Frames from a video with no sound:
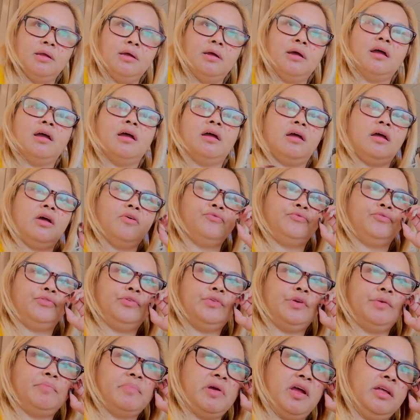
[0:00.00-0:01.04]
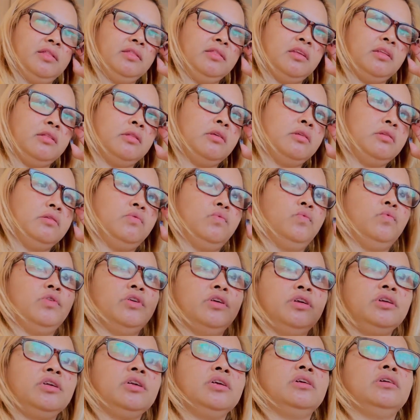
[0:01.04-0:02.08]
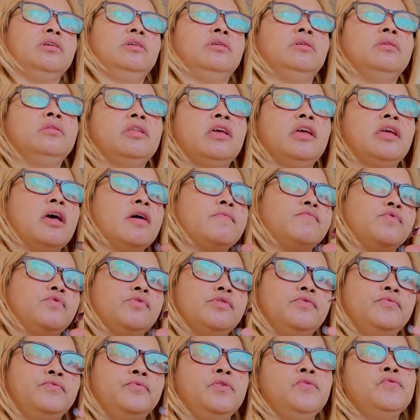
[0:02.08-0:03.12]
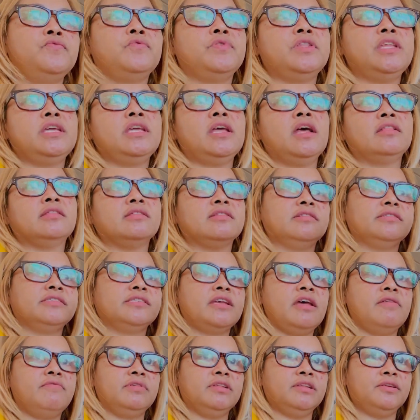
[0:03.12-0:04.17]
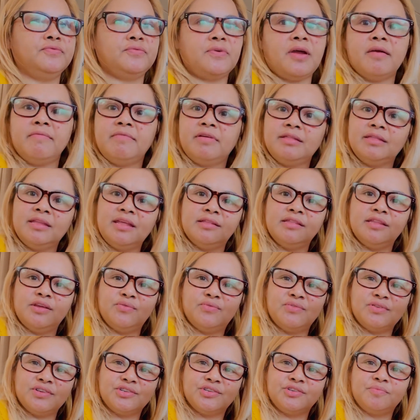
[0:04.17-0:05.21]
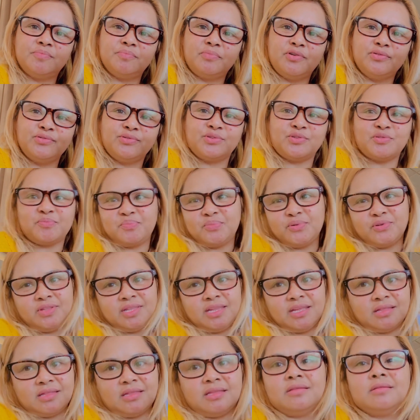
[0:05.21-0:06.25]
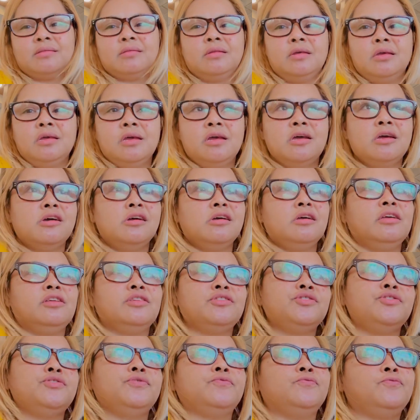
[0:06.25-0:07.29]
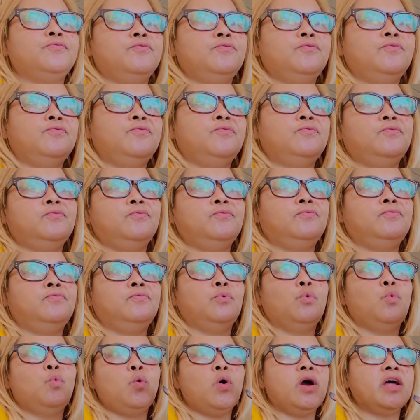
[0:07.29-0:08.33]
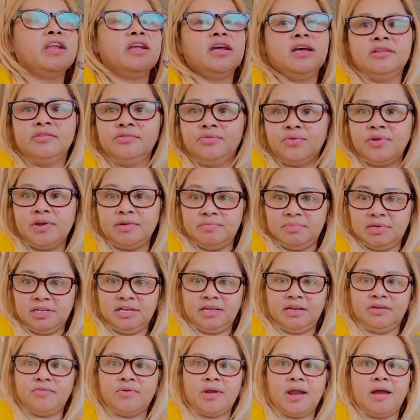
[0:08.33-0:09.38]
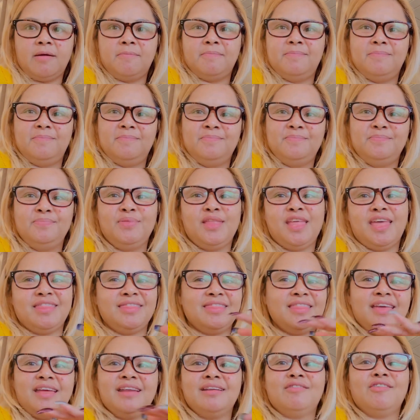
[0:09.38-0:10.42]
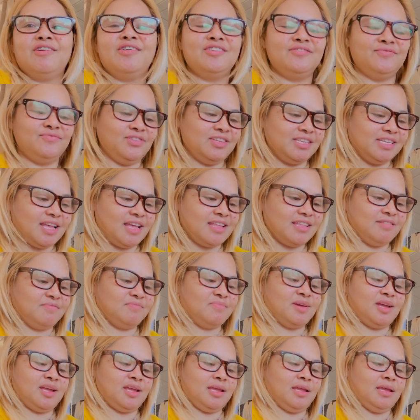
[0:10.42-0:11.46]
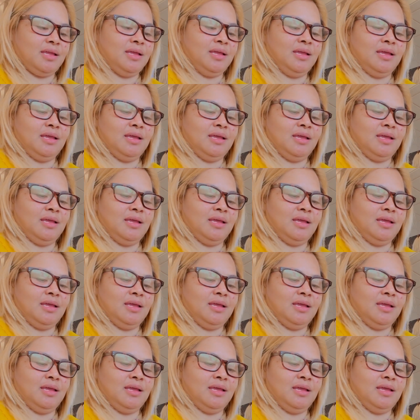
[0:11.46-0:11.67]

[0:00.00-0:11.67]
After a month, it didn't work. They upped to the 50 until 75, and then they were supposed to put it into 100 milligram. And then all of a sudden, my